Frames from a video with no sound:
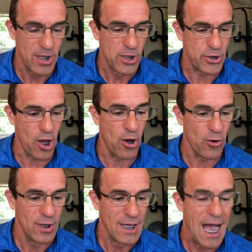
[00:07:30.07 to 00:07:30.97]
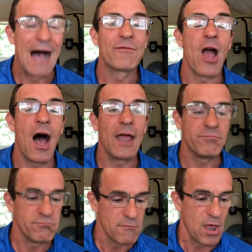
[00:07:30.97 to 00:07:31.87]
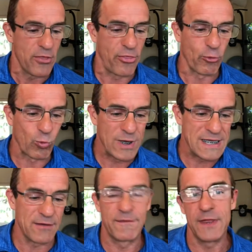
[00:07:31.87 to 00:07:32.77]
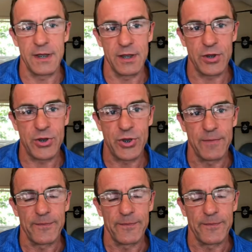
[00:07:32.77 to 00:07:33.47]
So I've got 3 of these